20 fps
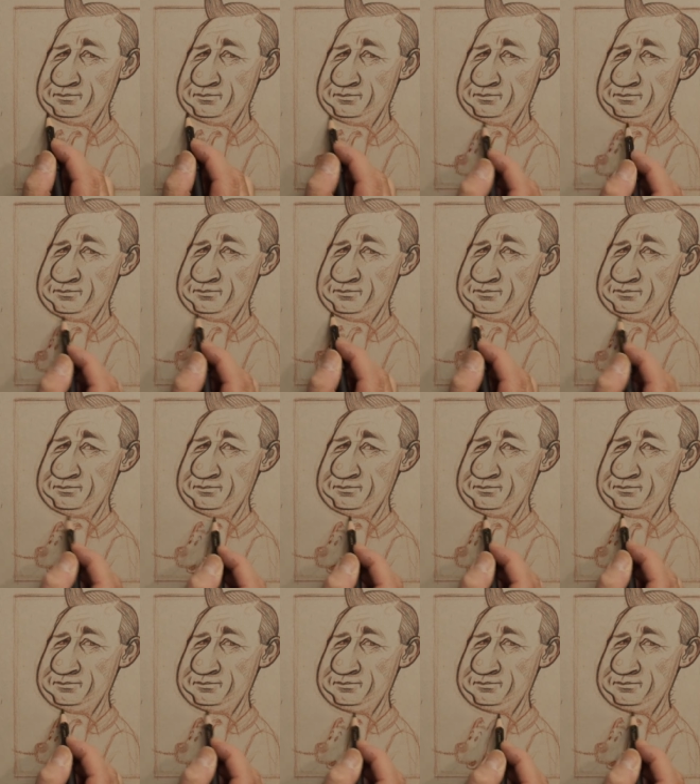New York,
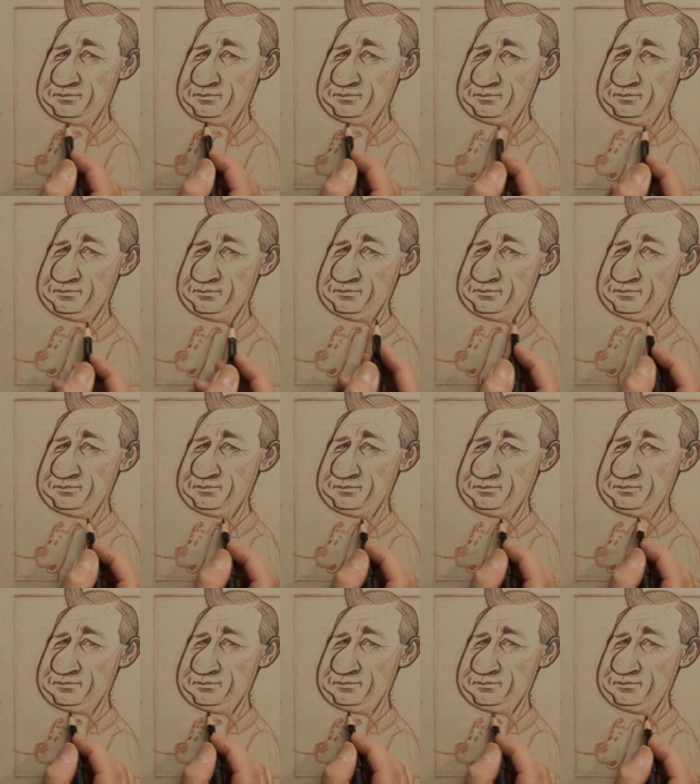and I was a
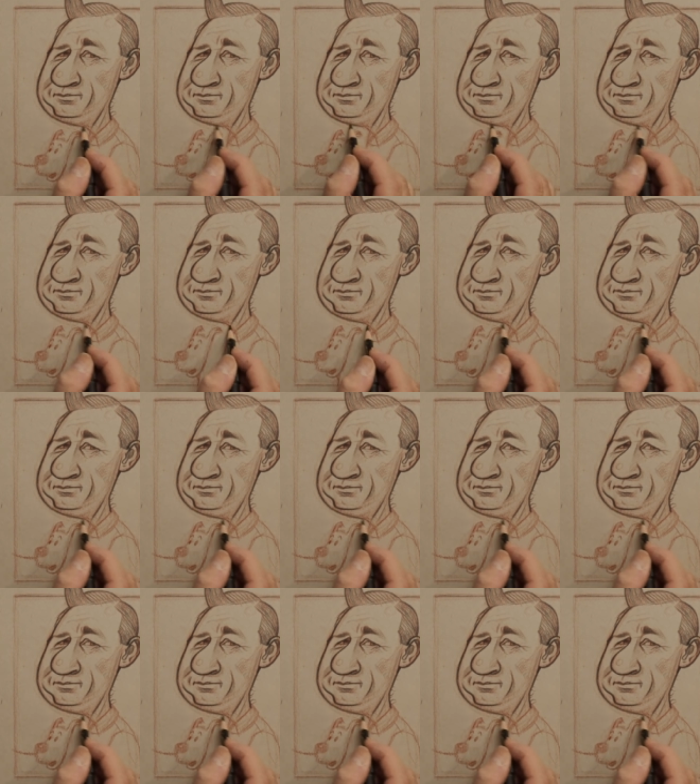kid. I wanted an